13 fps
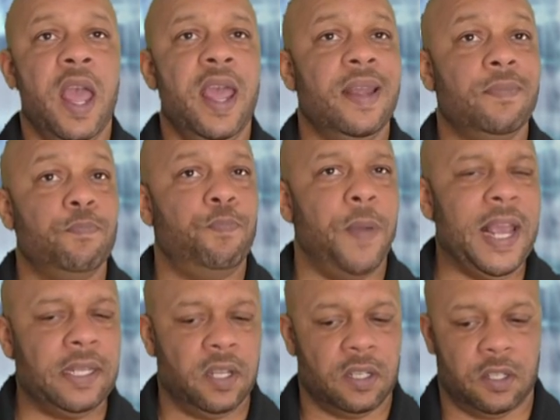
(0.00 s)
In
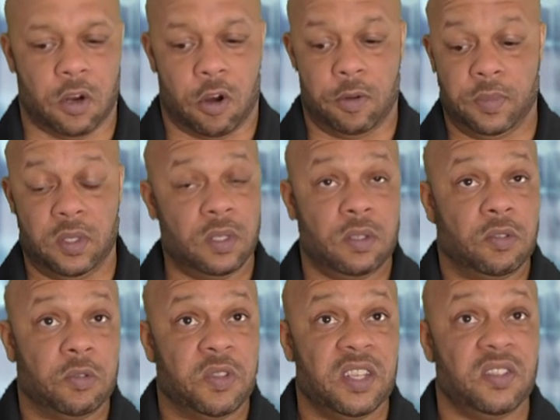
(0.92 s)
basic terms,
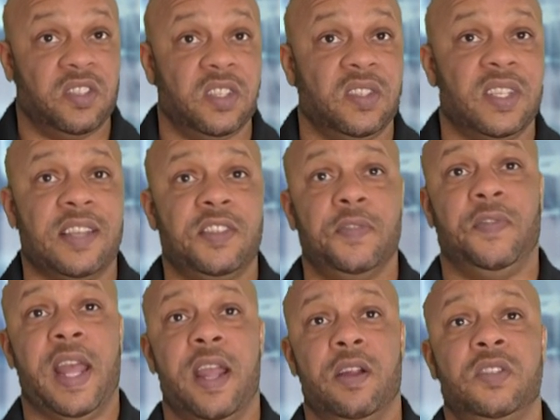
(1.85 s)
it's the
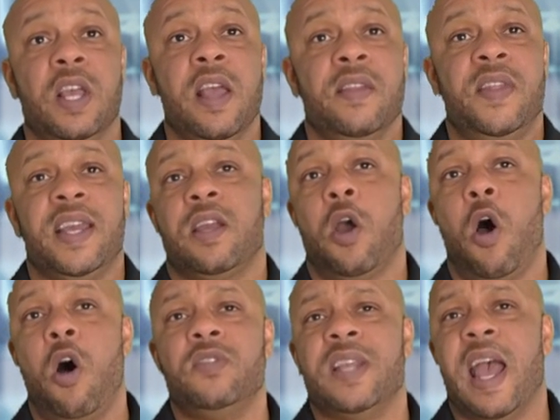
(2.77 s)
successive layers that
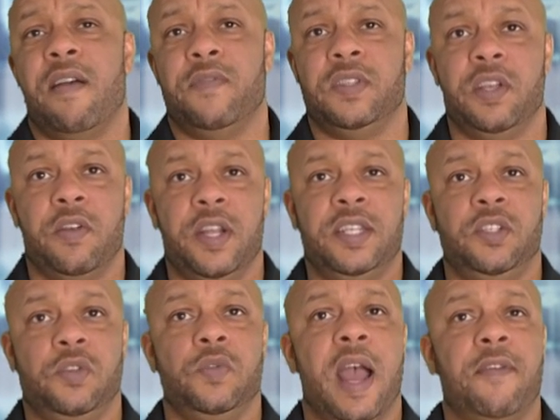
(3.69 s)
cause
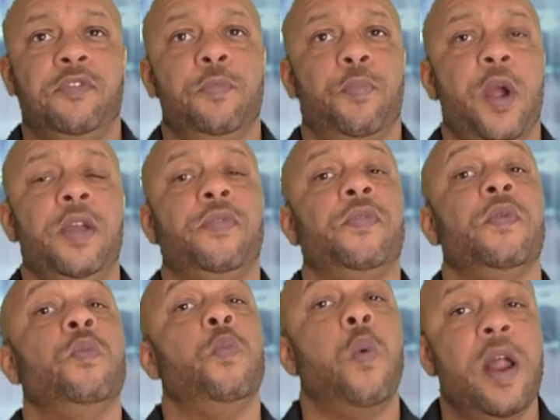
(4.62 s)
adversaries to have to break
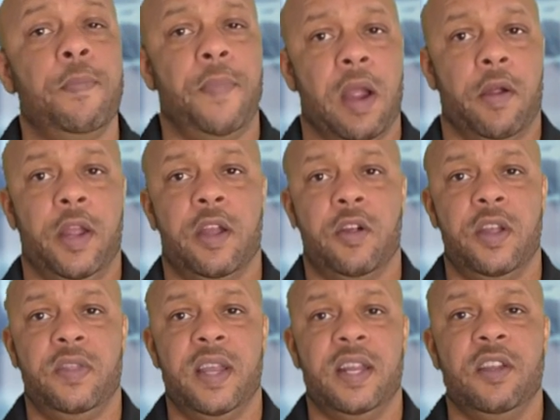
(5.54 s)
through one
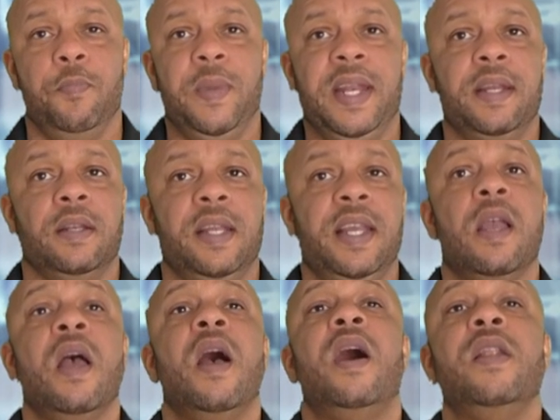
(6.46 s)
barrier and then
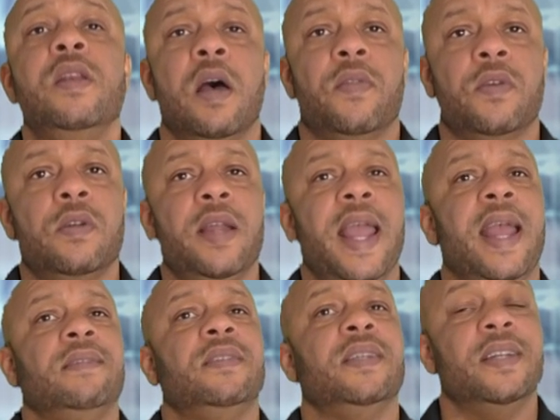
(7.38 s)
immediately another
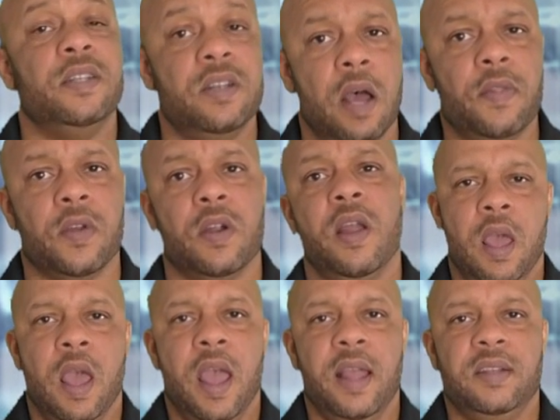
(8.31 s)
and another
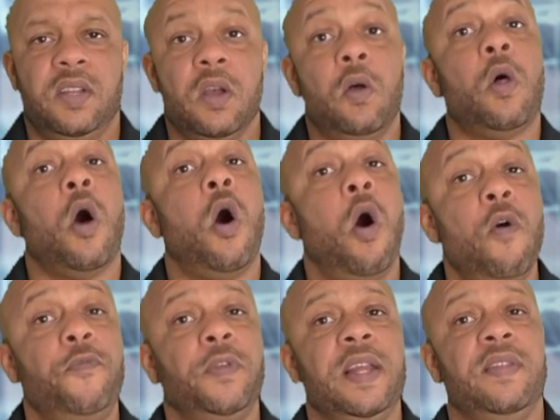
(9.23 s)
until
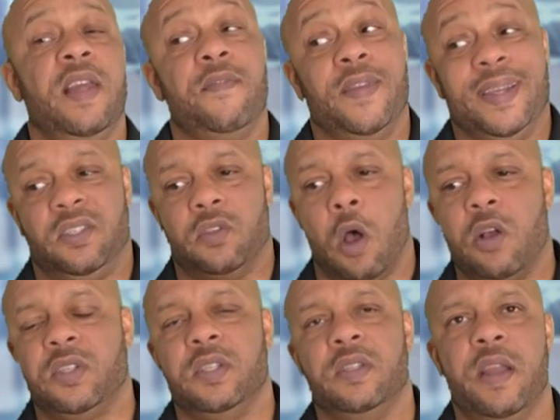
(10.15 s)
hopefully they've
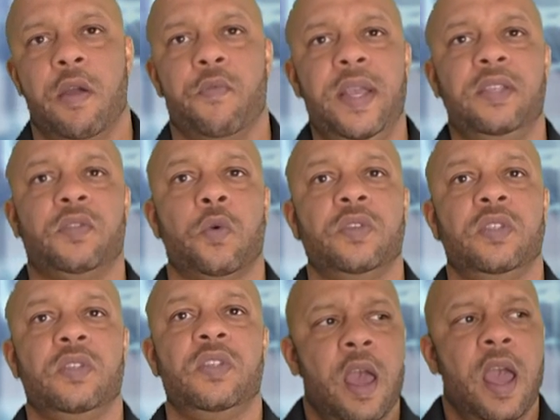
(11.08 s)
exhausted their
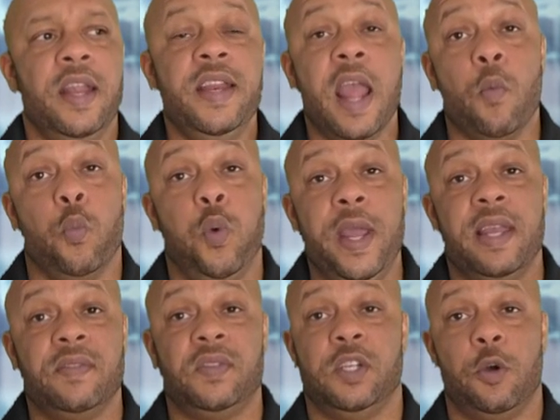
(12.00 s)
resources, and yet
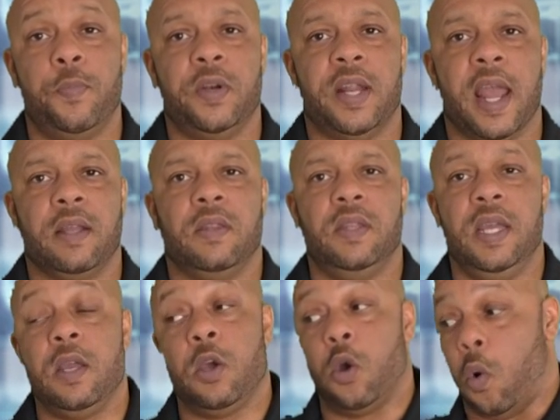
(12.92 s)
we have still protect
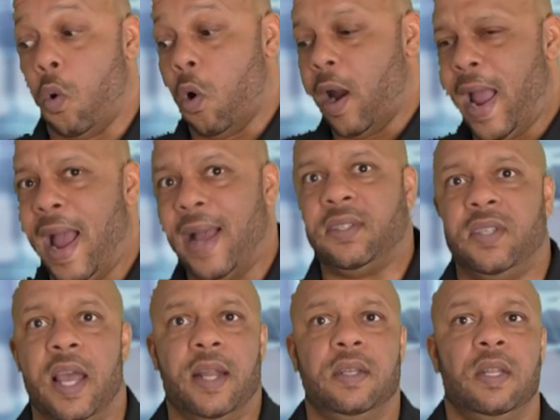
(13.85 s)
the core
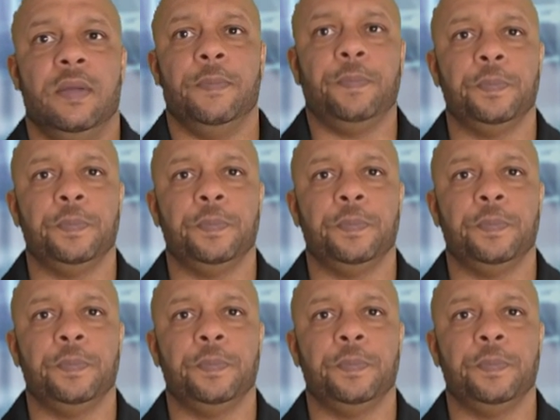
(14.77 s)
asset.